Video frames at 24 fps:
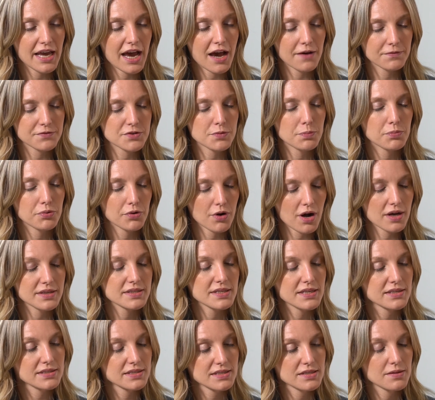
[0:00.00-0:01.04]
have to
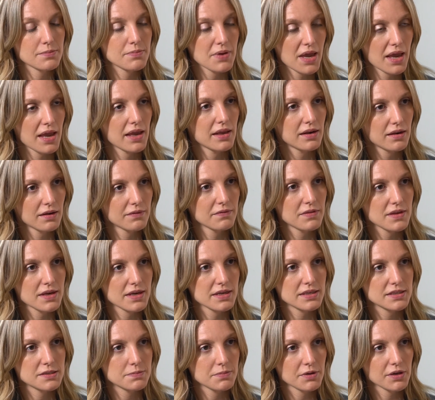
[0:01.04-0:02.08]
process the pain of the
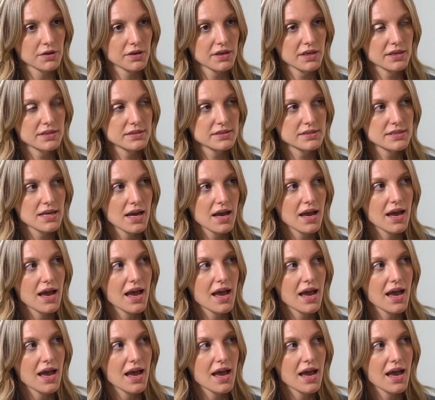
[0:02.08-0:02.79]
experience.